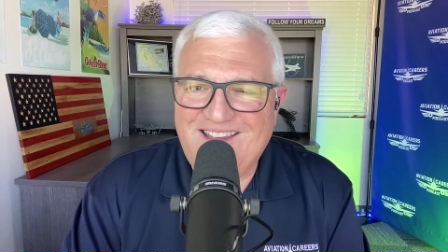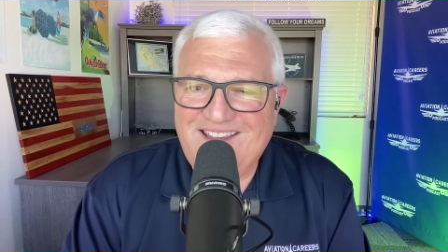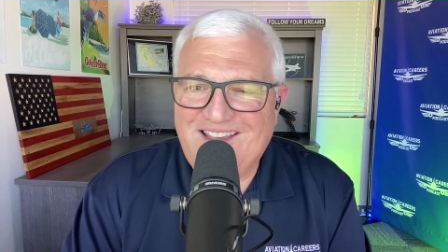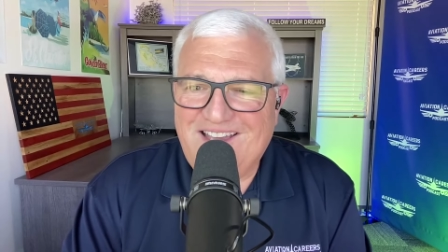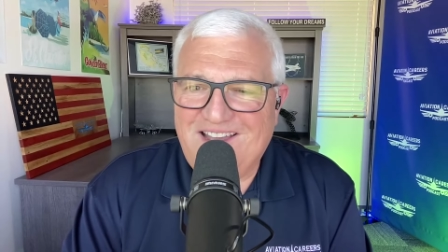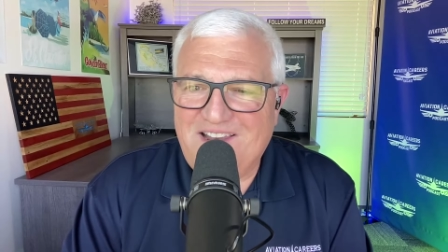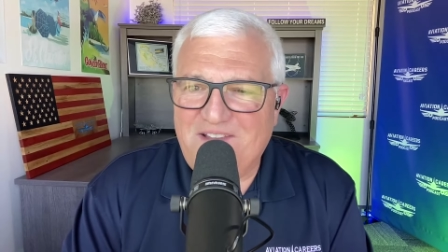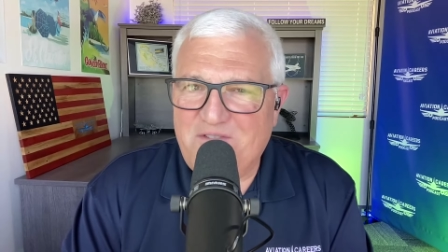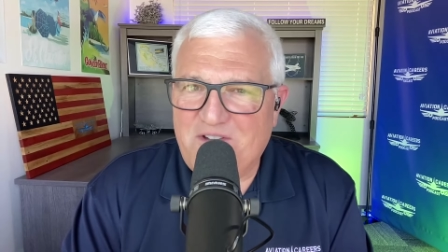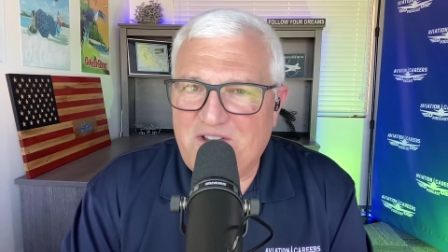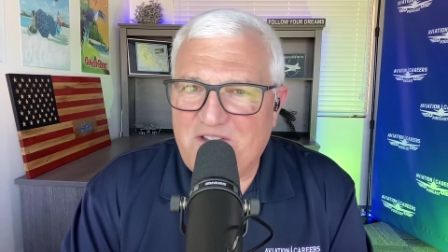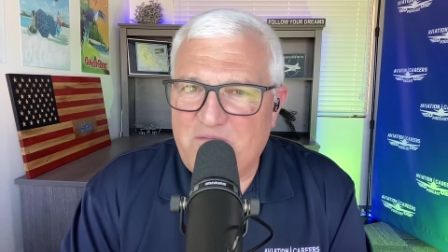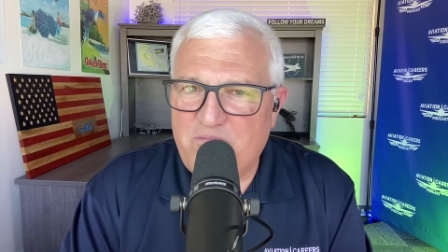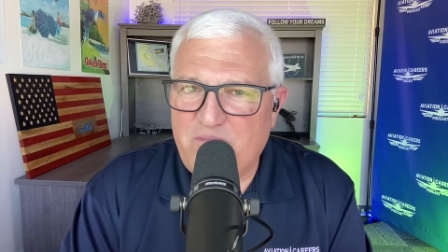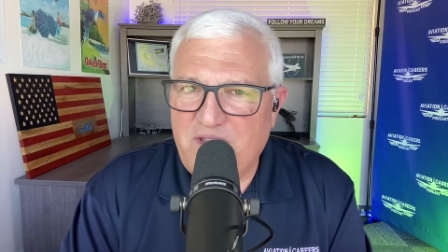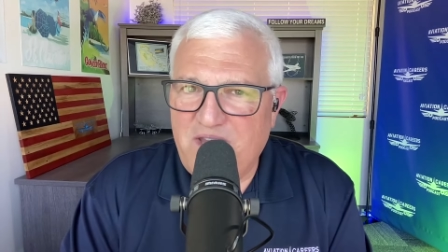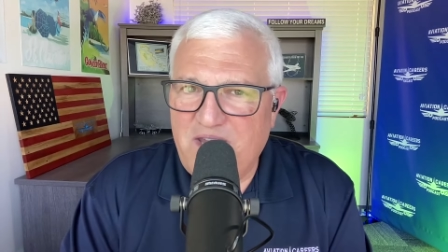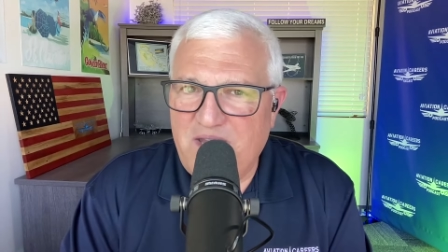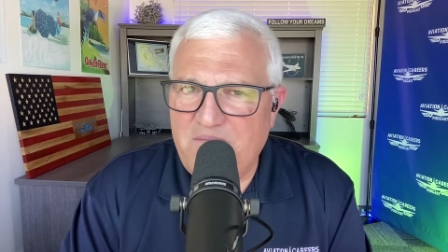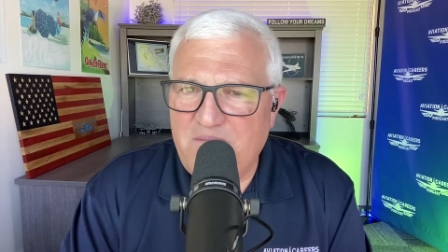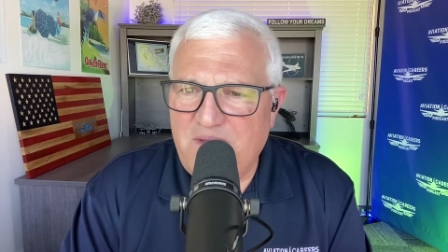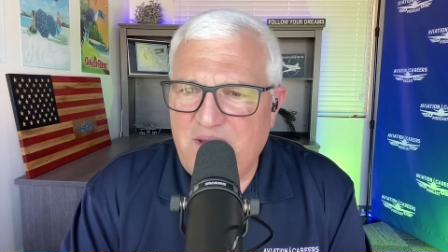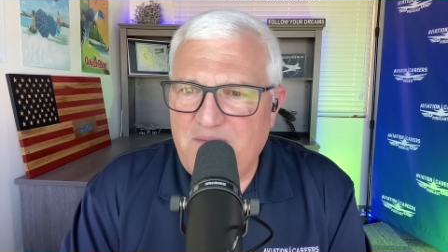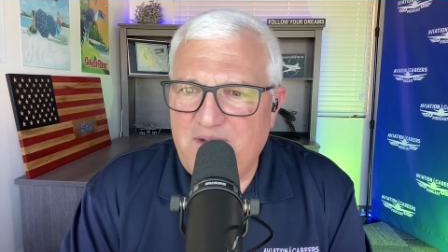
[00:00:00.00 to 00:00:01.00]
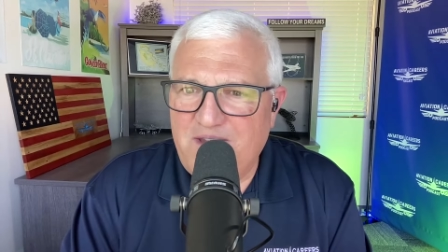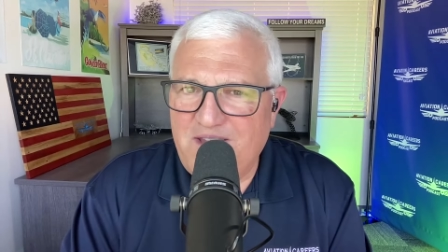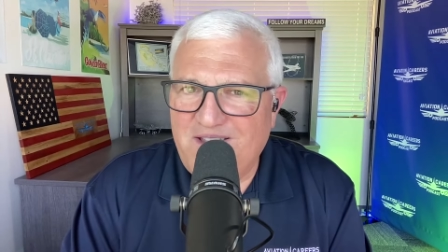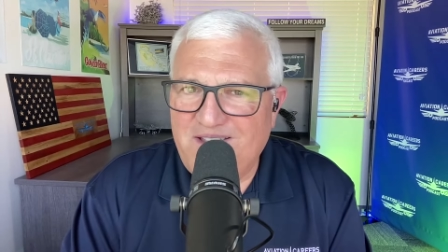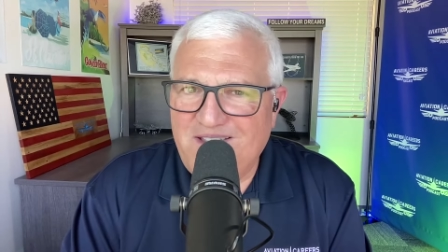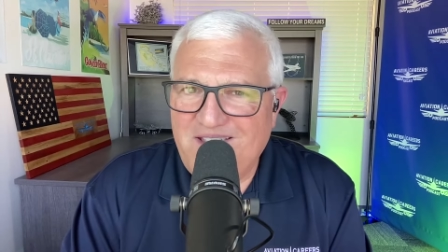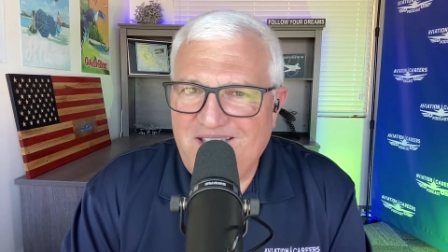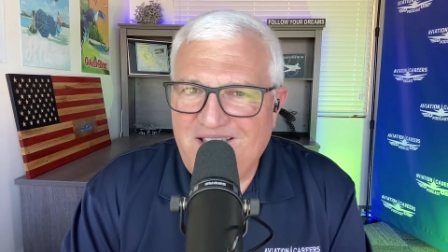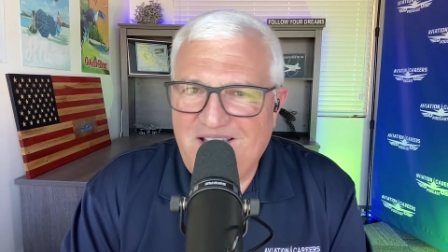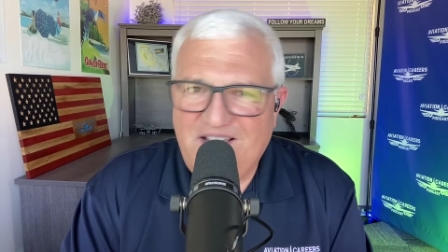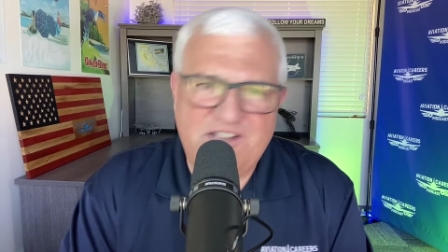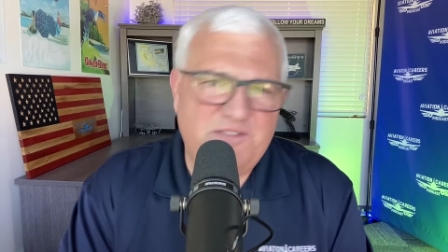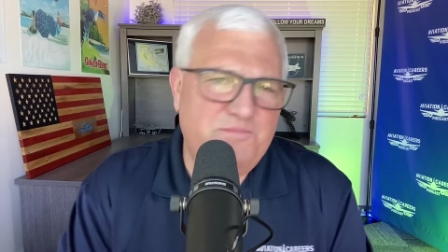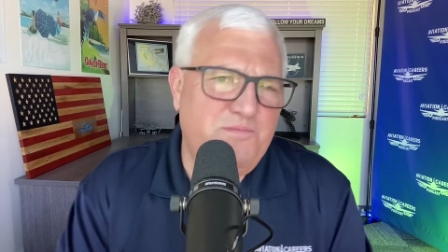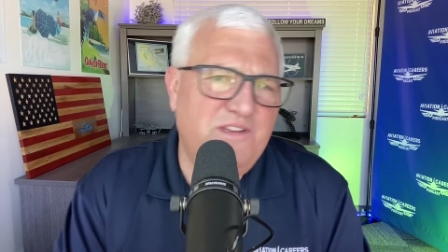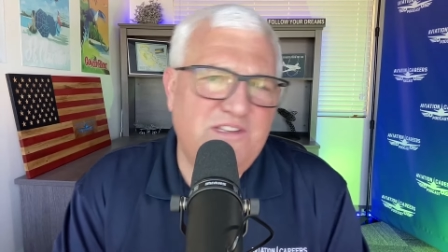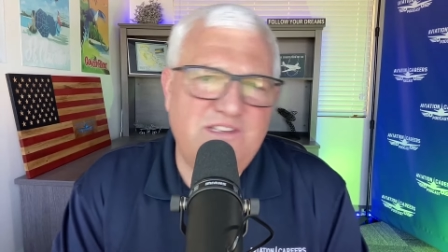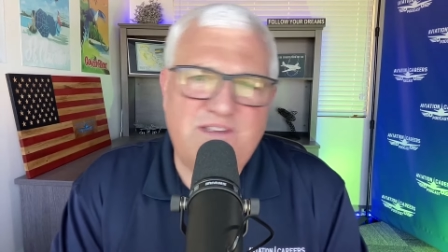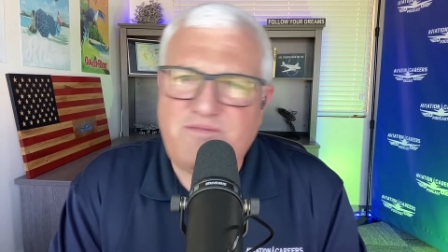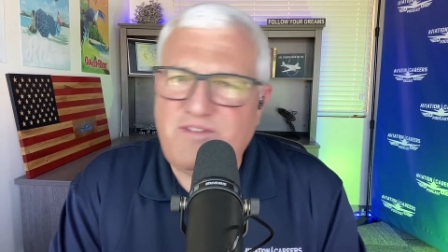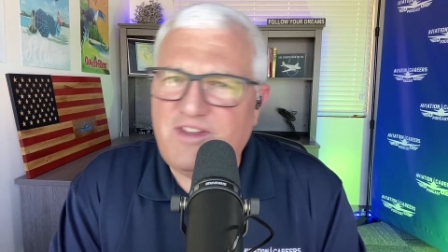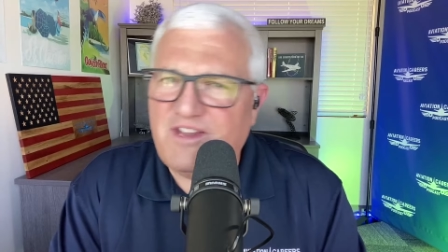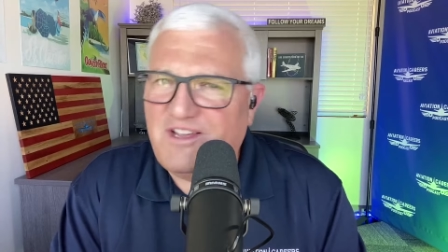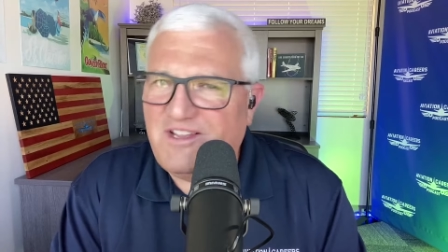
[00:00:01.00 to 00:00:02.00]
kind of explain maybe a
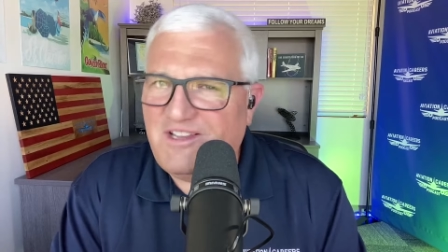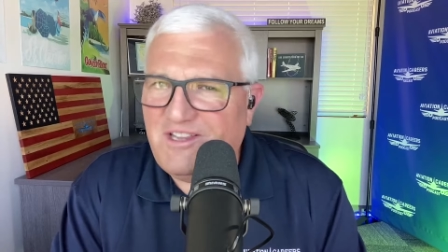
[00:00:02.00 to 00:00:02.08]
specific